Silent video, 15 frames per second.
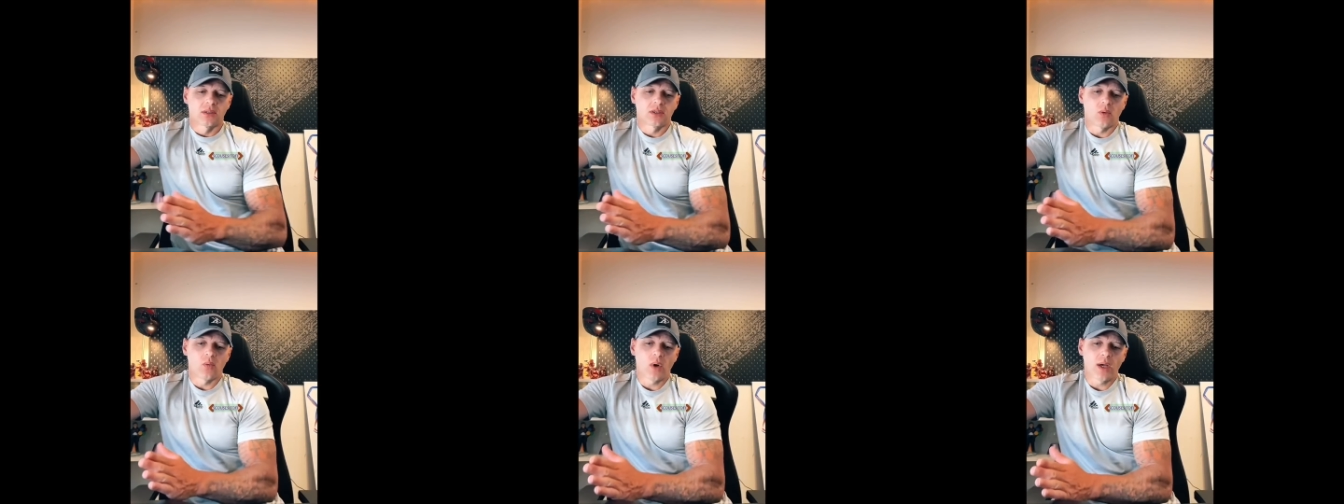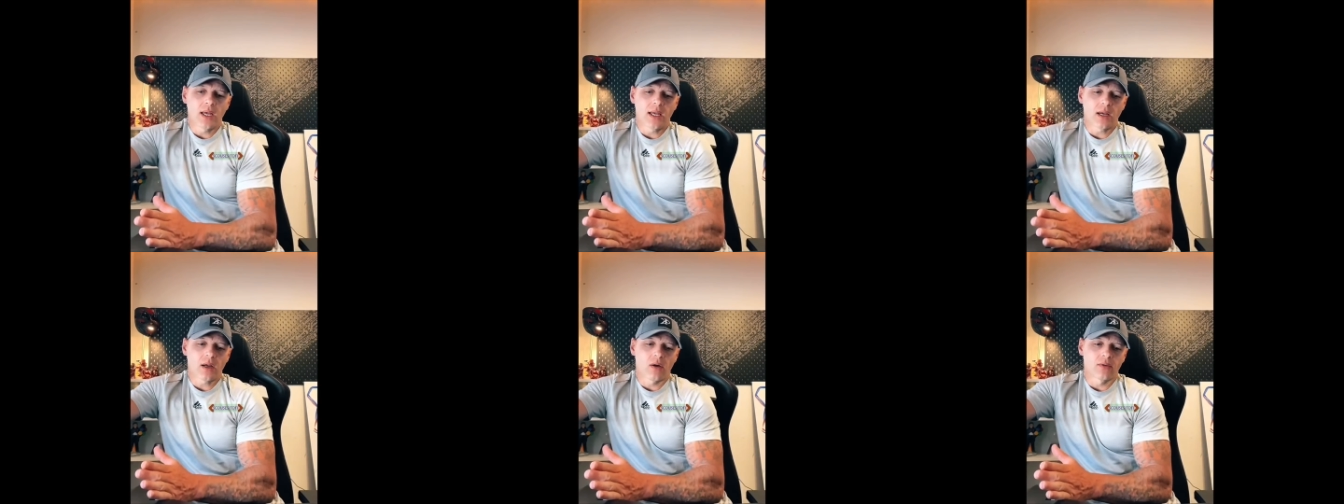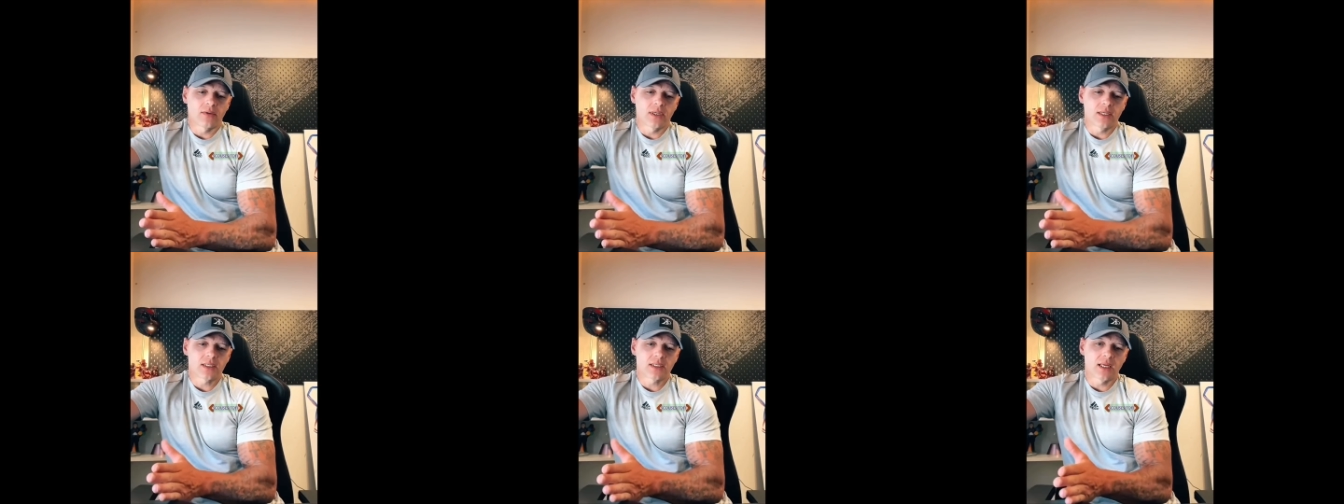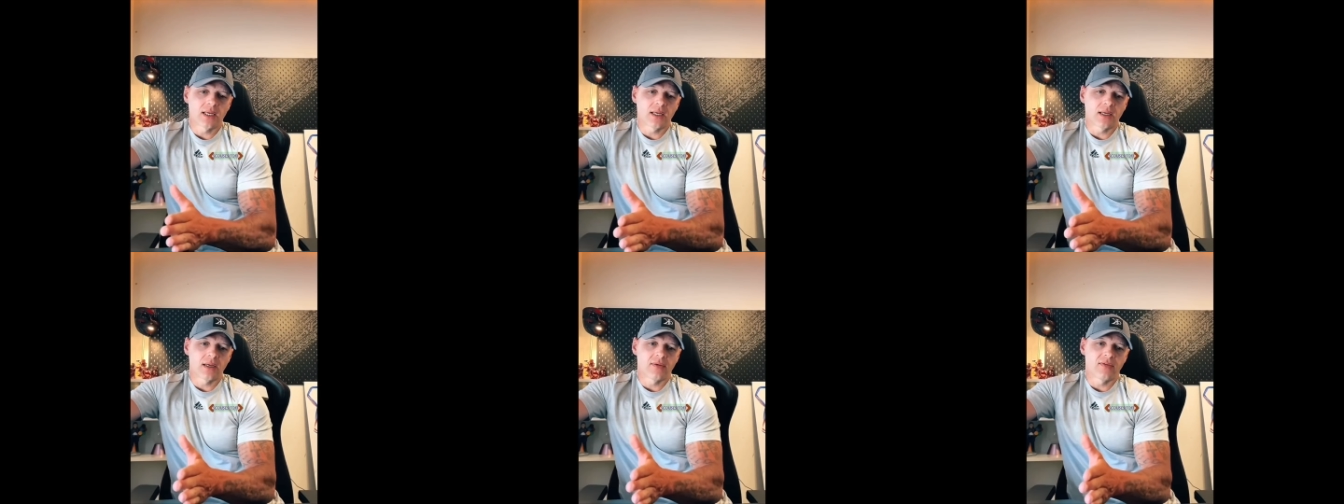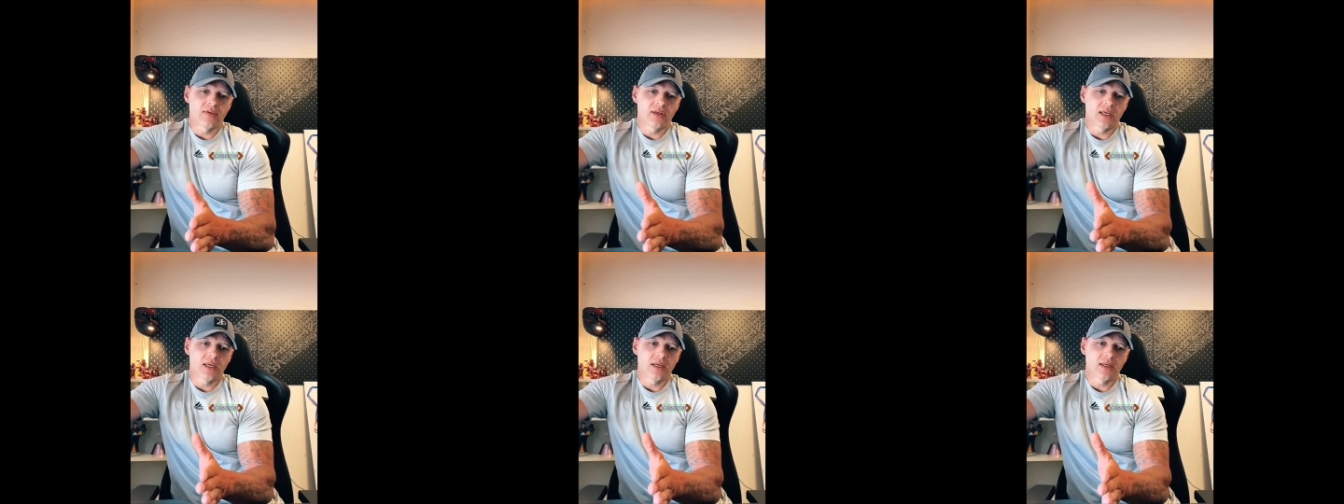to work on this thing for
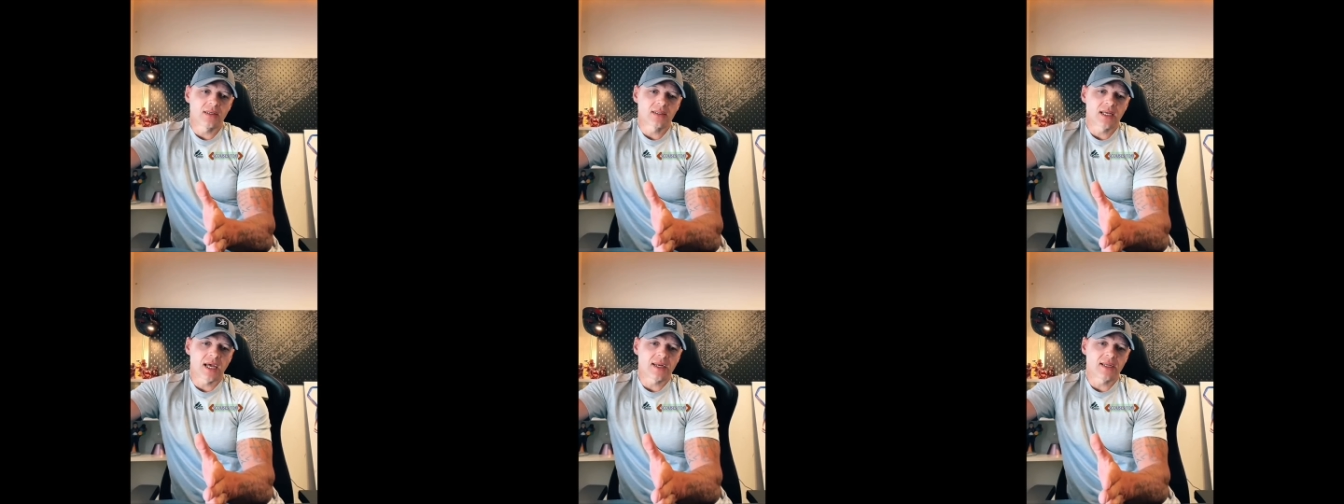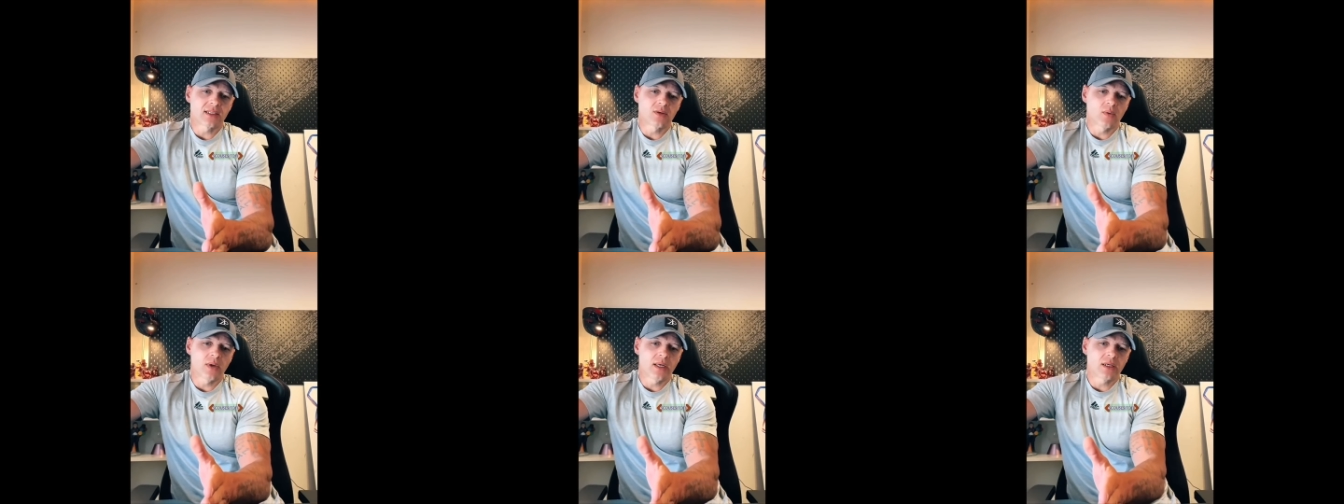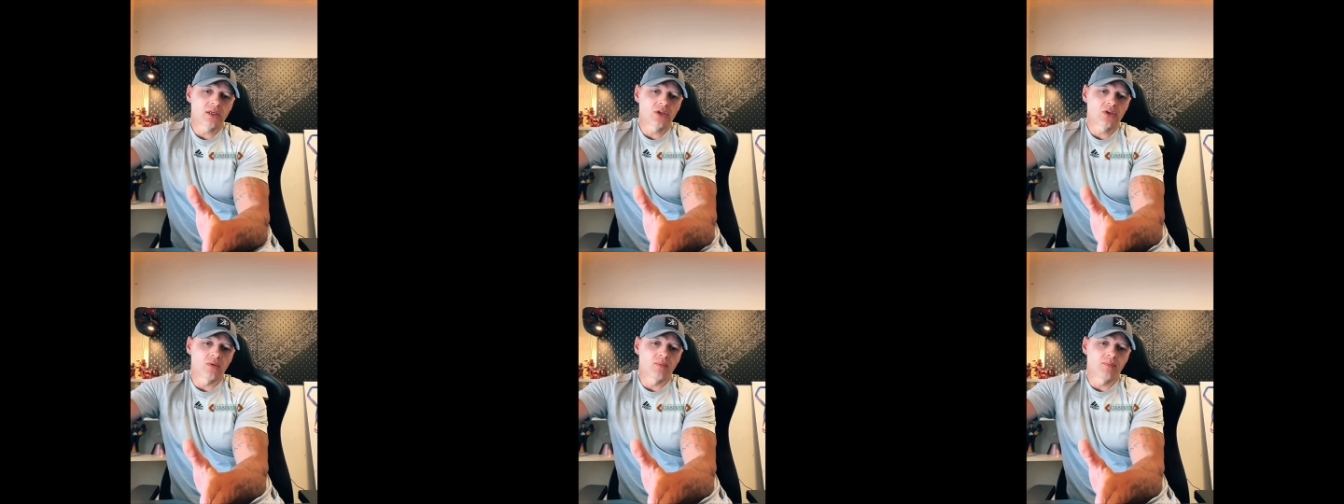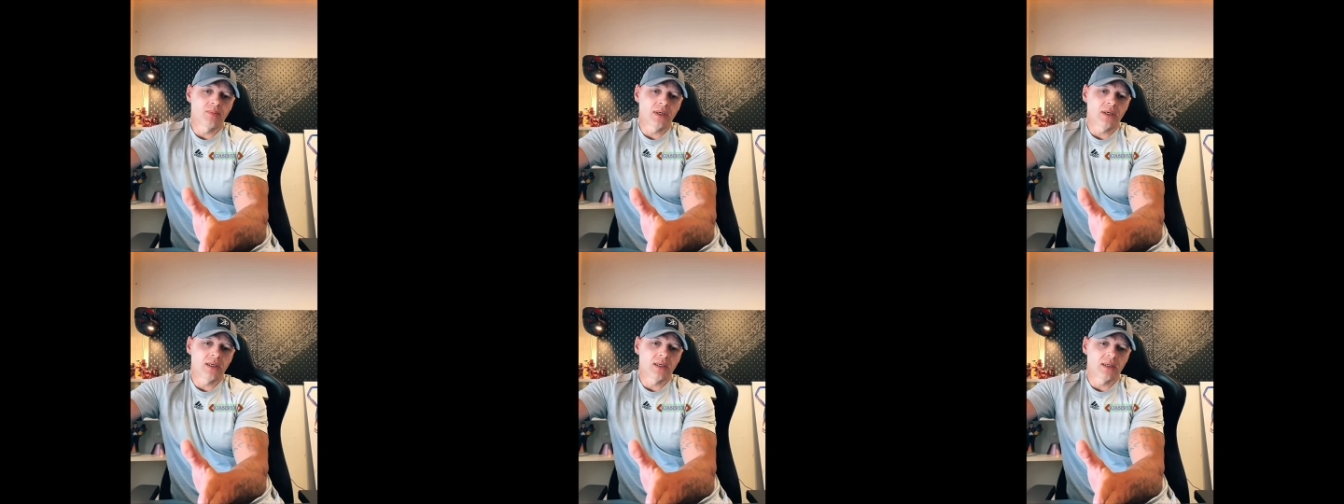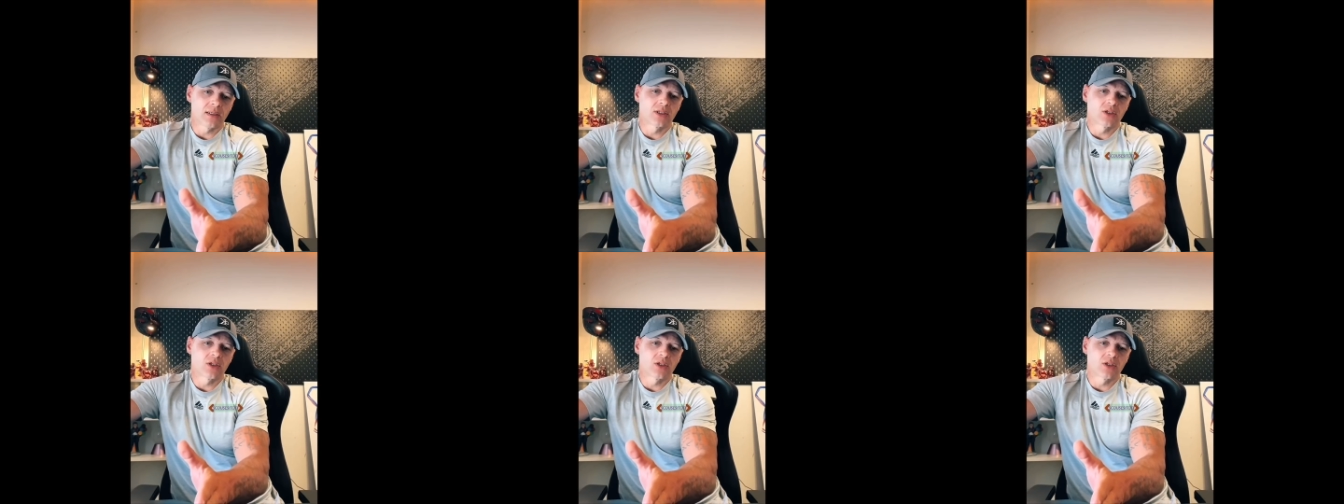years, get it to where it should be,